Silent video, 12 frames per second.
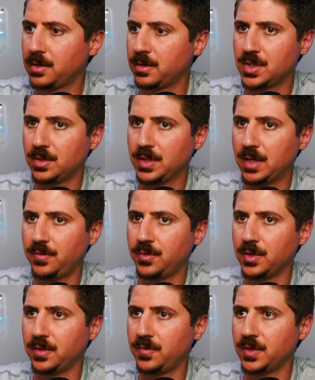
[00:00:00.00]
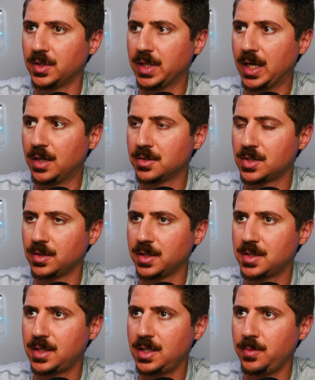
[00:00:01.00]
Still not fully filled out, so
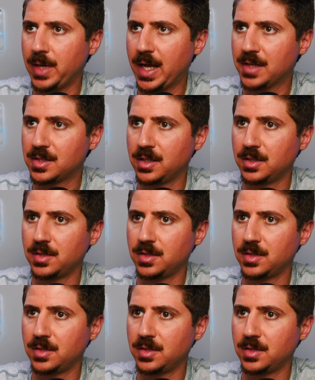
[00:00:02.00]
let's keep asking it